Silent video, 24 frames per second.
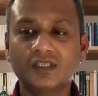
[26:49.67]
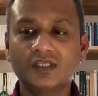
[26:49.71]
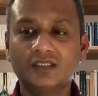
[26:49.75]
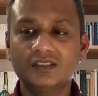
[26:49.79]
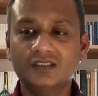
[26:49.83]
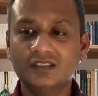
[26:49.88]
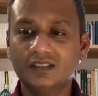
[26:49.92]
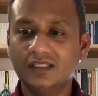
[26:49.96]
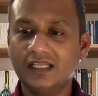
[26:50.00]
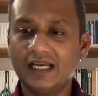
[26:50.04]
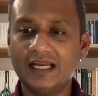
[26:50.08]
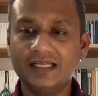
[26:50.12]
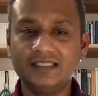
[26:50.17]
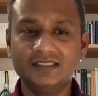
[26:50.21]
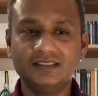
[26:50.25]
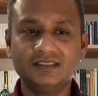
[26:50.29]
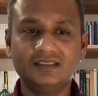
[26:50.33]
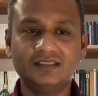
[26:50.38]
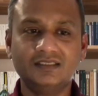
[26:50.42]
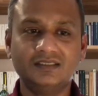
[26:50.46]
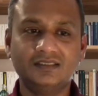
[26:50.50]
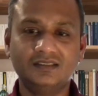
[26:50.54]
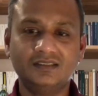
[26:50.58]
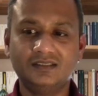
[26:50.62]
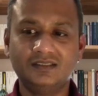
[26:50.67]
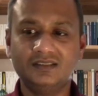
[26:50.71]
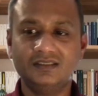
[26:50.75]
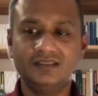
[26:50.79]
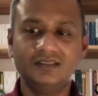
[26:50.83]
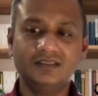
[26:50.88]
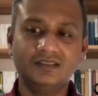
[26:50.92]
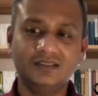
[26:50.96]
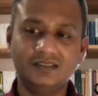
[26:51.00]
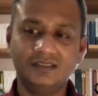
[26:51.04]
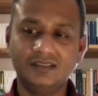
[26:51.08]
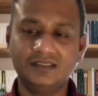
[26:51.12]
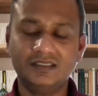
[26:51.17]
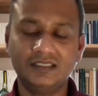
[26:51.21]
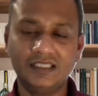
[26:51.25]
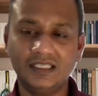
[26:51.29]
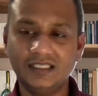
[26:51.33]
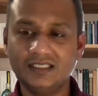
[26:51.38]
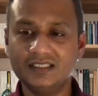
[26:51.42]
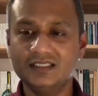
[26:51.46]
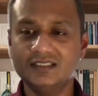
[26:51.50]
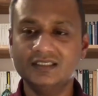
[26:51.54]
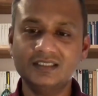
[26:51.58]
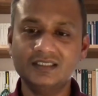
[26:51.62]
So that's
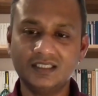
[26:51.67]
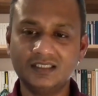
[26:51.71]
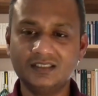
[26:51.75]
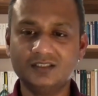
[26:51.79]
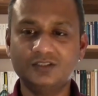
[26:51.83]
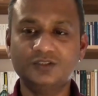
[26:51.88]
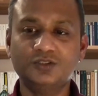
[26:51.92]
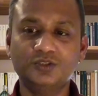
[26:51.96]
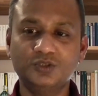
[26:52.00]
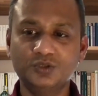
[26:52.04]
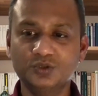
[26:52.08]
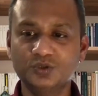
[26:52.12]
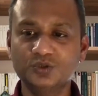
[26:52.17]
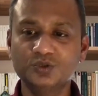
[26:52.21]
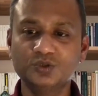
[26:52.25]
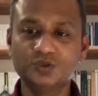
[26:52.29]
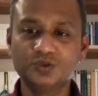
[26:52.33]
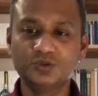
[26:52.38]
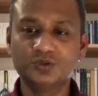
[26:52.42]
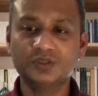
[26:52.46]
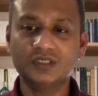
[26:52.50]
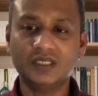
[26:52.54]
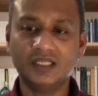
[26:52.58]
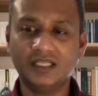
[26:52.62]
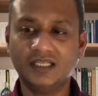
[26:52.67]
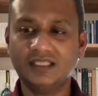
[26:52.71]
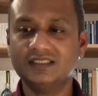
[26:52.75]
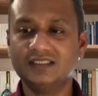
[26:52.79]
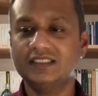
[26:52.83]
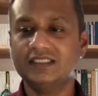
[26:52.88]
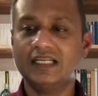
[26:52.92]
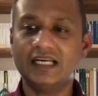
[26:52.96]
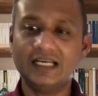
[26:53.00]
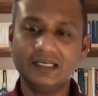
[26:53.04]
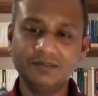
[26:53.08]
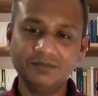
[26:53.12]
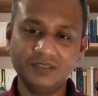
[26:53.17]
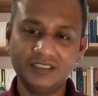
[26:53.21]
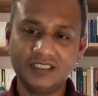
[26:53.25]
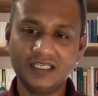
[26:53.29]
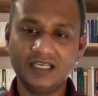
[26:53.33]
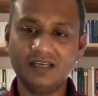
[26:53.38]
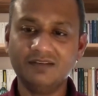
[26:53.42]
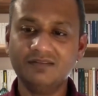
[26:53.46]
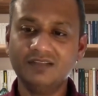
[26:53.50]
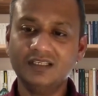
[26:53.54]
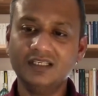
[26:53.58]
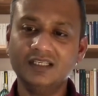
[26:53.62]
there's a time
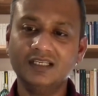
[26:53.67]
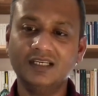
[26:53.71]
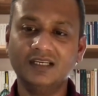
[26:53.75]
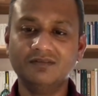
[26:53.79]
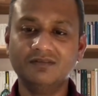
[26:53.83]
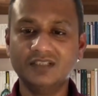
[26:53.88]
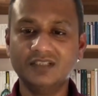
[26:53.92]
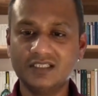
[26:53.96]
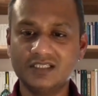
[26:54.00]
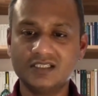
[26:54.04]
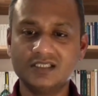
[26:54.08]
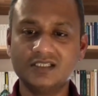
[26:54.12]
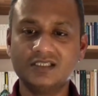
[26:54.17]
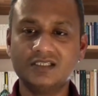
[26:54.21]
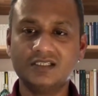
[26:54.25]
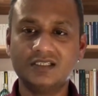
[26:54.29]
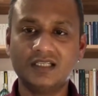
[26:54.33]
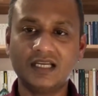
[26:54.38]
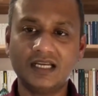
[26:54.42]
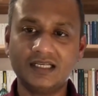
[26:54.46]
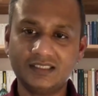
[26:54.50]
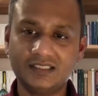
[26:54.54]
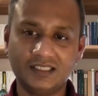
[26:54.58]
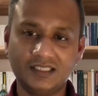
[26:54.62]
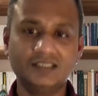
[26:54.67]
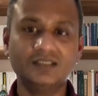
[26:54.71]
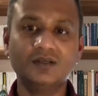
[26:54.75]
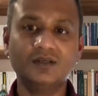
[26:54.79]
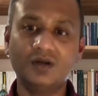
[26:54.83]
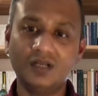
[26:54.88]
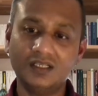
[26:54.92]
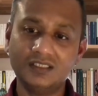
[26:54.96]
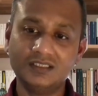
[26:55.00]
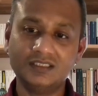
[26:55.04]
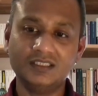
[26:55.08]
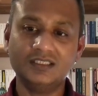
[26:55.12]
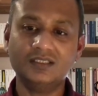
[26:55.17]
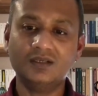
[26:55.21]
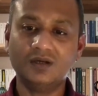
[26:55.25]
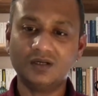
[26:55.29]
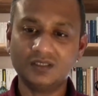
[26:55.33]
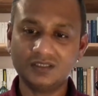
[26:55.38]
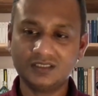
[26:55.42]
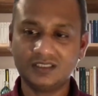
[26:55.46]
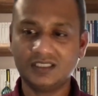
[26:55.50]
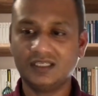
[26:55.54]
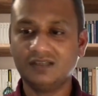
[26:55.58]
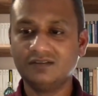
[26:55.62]
saving versus that technology
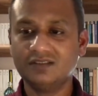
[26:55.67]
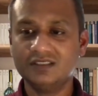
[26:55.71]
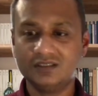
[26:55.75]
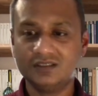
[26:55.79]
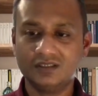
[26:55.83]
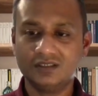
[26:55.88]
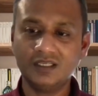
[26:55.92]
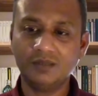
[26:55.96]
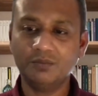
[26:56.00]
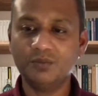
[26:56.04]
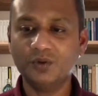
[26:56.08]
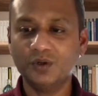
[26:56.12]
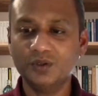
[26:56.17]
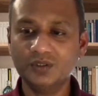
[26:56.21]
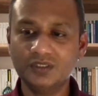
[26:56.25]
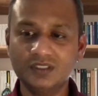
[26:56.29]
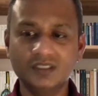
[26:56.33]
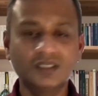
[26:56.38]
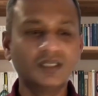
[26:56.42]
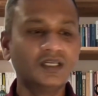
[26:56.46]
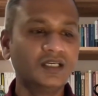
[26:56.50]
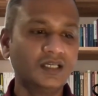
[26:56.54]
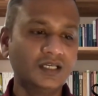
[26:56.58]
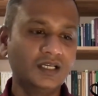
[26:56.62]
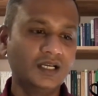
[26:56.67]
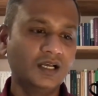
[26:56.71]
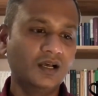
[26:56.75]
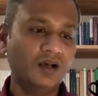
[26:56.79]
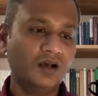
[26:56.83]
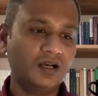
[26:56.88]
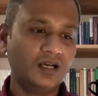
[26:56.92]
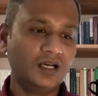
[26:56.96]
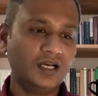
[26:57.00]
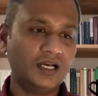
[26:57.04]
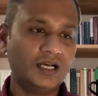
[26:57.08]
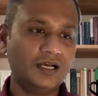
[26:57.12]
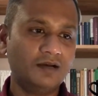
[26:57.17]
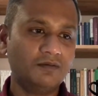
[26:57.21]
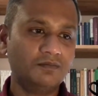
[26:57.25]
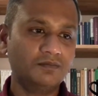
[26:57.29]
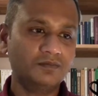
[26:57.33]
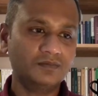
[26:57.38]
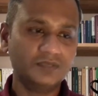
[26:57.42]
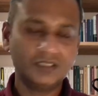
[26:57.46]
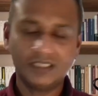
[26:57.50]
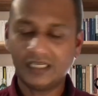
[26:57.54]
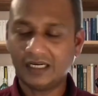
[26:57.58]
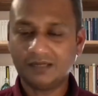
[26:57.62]
cost saving. So they both
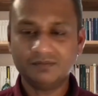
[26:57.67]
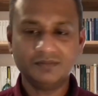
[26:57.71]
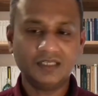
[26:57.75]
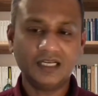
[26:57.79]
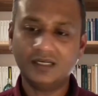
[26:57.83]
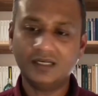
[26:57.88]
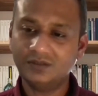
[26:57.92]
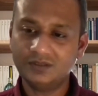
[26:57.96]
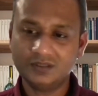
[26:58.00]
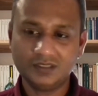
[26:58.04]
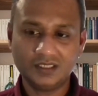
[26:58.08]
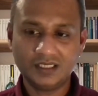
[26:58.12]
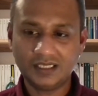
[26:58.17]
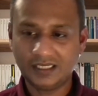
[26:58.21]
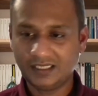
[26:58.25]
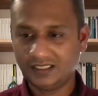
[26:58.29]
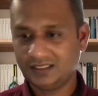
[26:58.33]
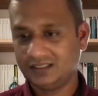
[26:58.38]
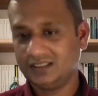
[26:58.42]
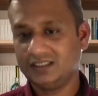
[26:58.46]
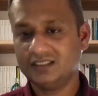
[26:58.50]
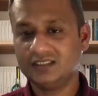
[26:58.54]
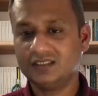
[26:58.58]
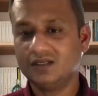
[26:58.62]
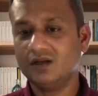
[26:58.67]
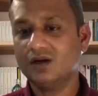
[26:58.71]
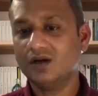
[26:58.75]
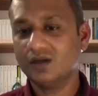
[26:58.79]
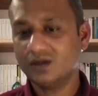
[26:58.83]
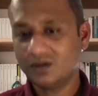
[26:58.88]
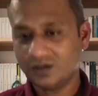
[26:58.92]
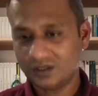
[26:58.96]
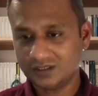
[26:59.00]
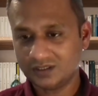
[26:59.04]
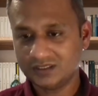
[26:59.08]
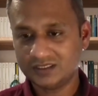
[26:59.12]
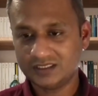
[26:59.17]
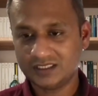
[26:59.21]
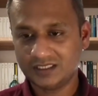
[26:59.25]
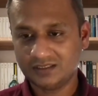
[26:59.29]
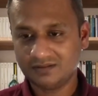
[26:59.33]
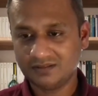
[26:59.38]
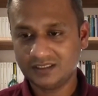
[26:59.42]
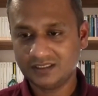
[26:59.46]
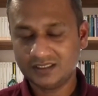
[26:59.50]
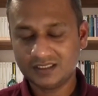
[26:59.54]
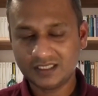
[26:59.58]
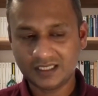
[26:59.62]
come down to, like, there's a lot of cost
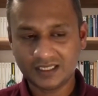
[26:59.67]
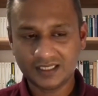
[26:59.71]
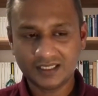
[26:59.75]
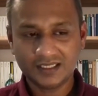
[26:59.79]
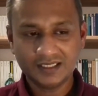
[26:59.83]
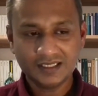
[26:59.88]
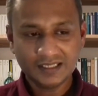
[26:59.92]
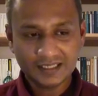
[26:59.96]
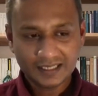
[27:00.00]
savings there.